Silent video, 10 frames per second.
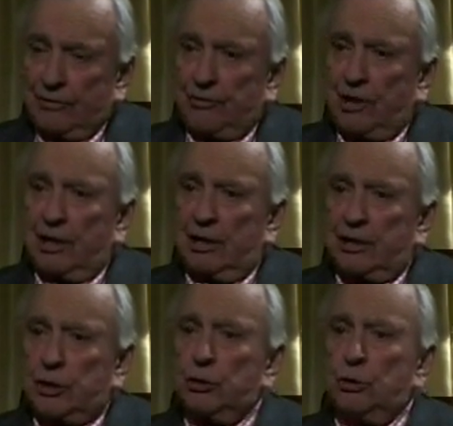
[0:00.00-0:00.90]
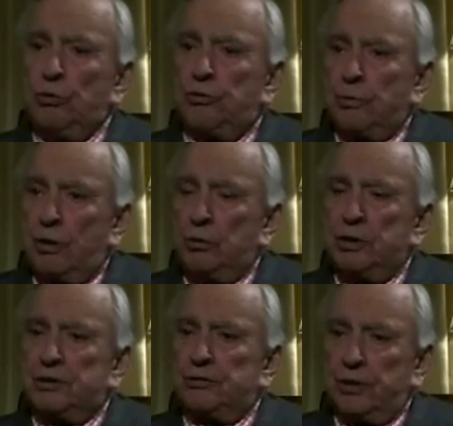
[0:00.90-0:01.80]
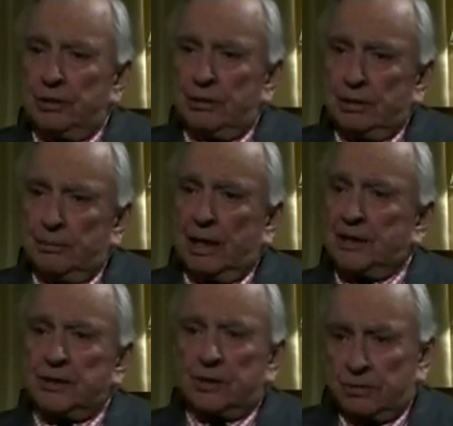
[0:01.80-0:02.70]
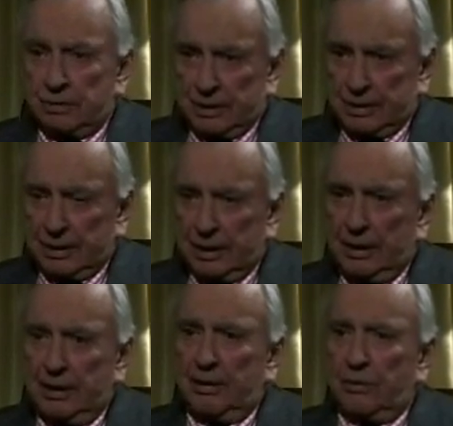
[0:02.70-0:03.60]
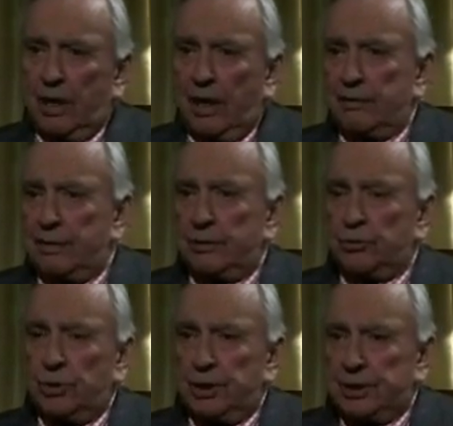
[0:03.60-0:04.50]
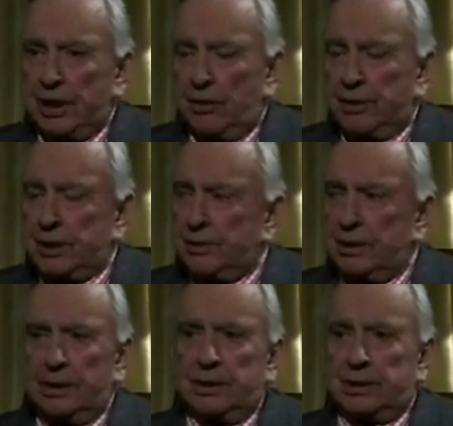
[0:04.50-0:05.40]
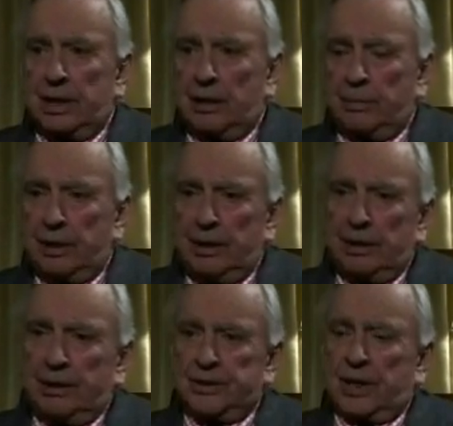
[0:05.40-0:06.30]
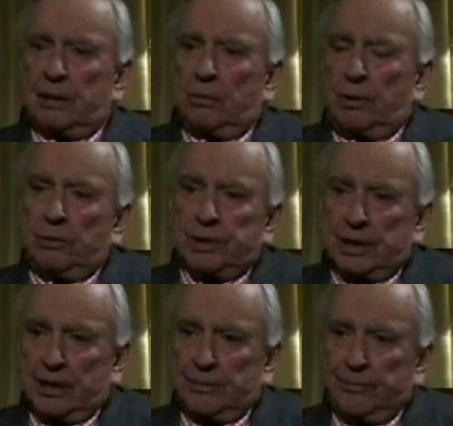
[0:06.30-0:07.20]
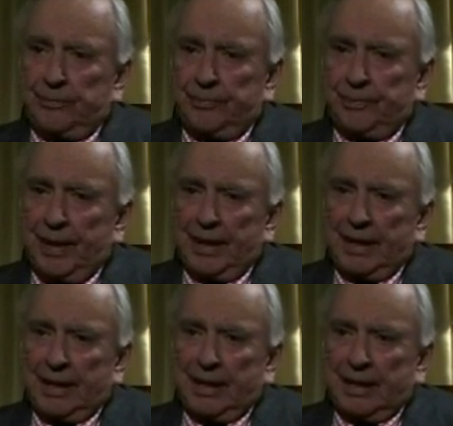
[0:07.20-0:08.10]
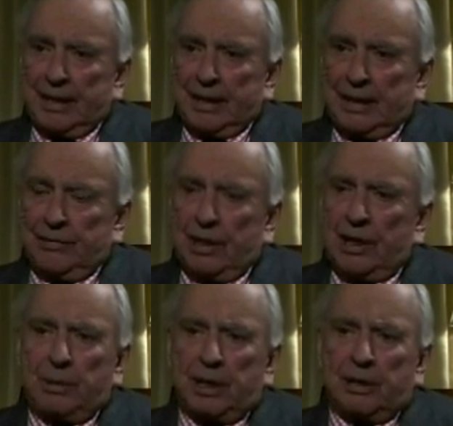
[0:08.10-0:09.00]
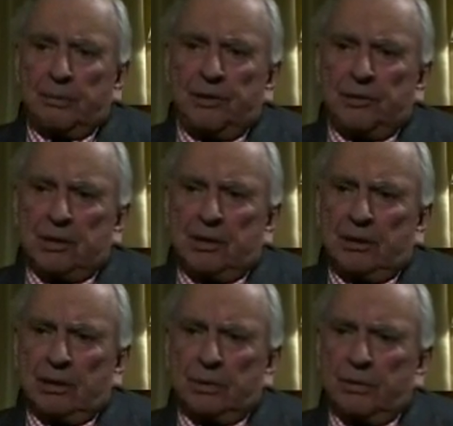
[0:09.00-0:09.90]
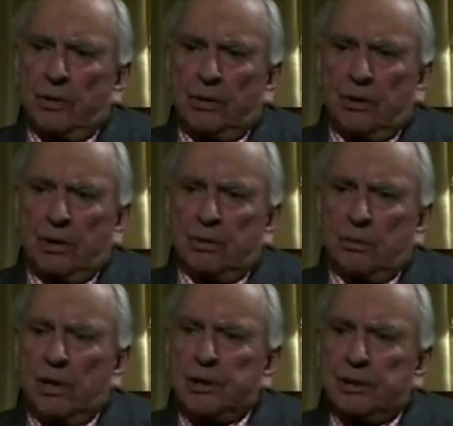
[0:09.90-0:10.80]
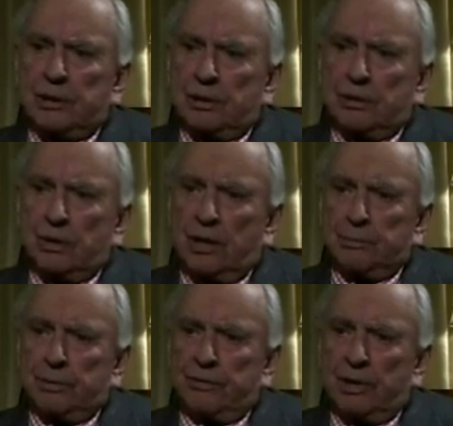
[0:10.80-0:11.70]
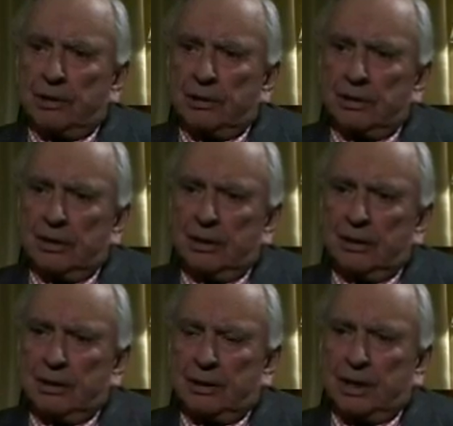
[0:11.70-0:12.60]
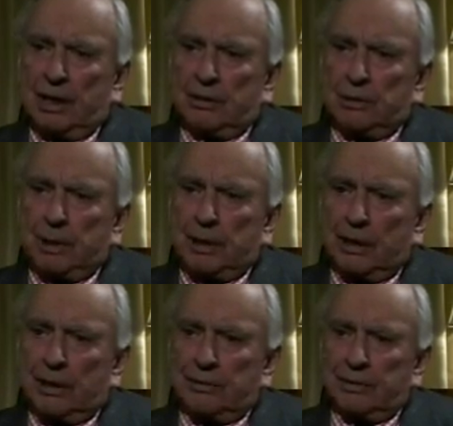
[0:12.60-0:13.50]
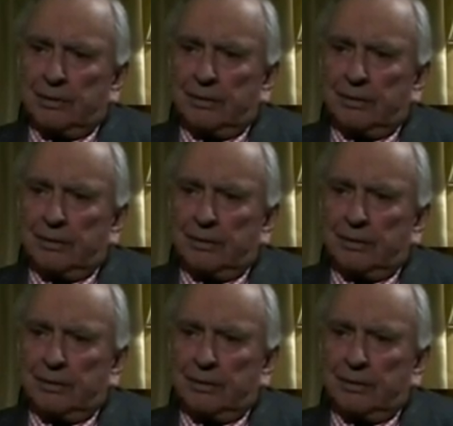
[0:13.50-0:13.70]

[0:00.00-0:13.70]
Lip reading: Finally, 2 from Otis Field in Massachusetts arrived at the Twin Towers. I think at the time the second one was hit. If anybody had been thinking, they would have gone on to Washington to try and prevent the attack on the Pentagon.